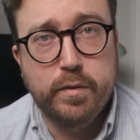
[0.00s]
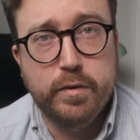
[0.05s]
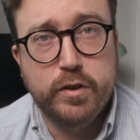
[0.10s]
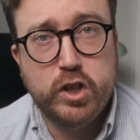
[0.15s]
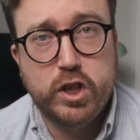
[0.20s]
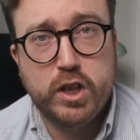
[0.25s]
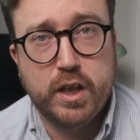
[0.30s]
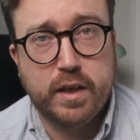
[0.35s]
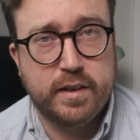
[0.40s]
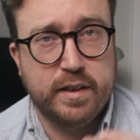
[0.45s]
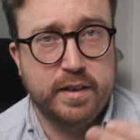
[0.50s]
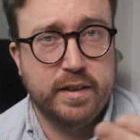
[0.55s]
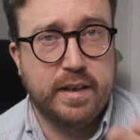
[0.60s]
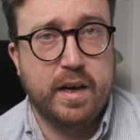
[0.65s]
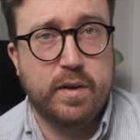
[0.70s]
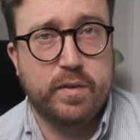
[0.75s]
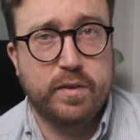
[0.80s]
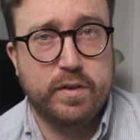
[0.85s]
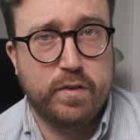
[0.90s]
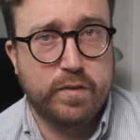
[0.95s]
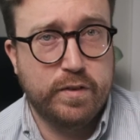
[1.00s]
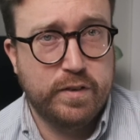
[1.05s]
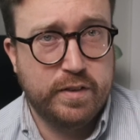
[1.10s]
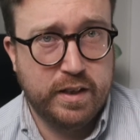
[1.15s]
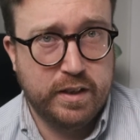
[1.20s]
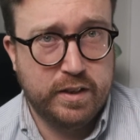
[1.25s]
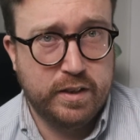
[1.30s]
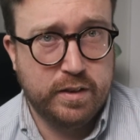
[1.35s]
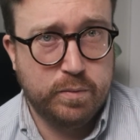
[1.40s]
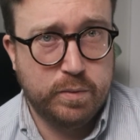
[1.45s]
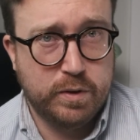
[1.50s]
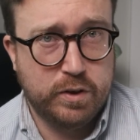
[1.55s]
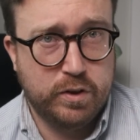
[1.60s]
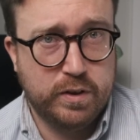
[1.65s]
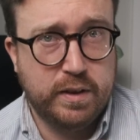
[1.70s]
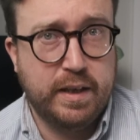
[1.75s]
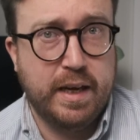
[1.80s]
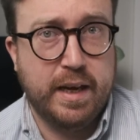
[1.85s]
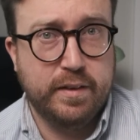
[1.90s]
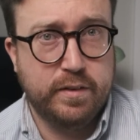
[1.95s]
shutting down the conversation, which you
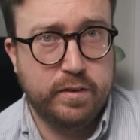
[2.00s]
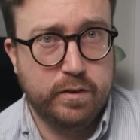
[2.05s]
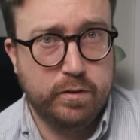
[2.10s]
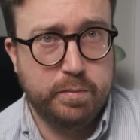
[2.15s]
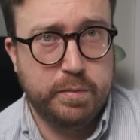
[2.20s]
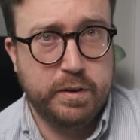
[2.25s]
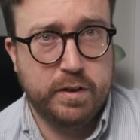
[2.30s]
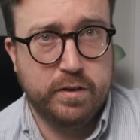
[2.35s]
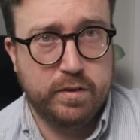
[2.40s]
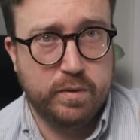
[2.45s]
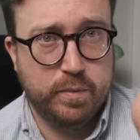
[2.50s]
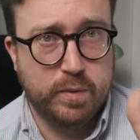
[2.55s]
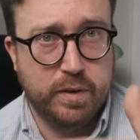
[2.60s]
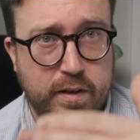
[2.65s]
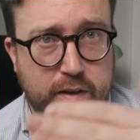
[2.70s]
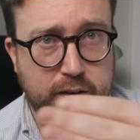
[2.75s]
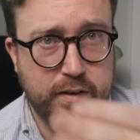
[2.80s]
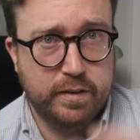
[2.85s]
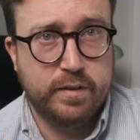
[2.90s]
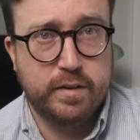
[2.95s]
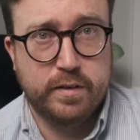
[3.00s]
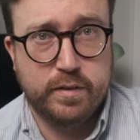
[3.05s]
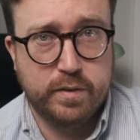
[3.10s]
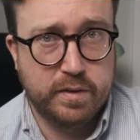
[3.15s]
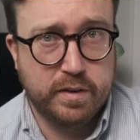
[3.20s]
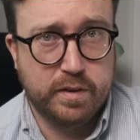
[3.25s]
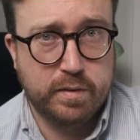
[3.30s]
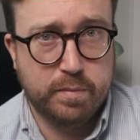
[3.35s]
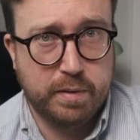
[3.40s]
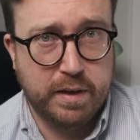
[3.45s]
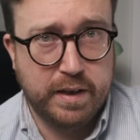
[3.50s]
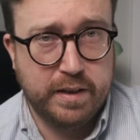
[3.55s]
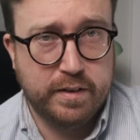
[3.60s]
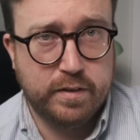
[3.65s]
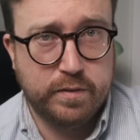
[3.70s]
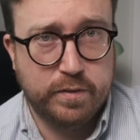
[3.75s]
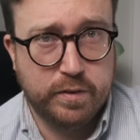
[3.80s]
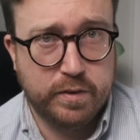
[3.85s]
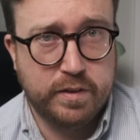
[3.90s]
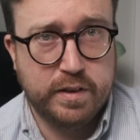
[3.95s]
can't do because you want to listen to the complaints
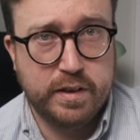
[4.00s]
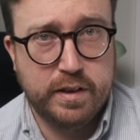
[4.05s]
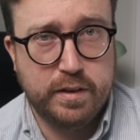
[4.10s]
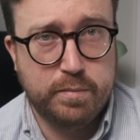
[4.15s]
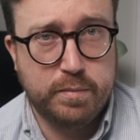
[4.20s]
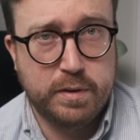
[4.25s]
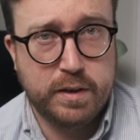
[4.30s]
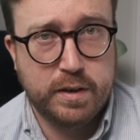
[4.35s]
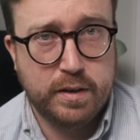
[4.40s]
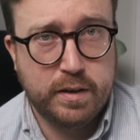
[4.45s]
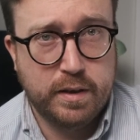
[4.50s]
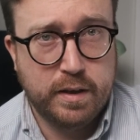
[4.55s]
of your team,